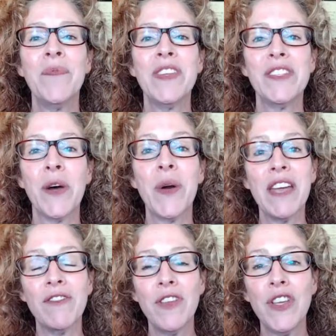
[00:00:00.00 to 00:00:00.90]
So
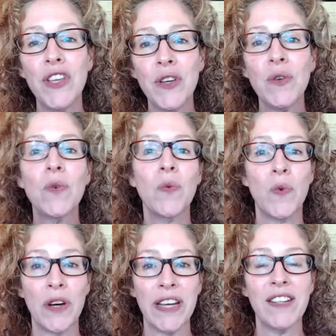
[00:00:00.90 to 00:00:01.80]
if you
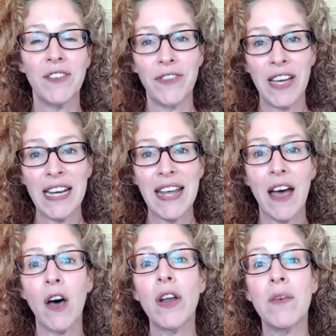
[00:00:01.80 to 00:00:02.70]
want to find out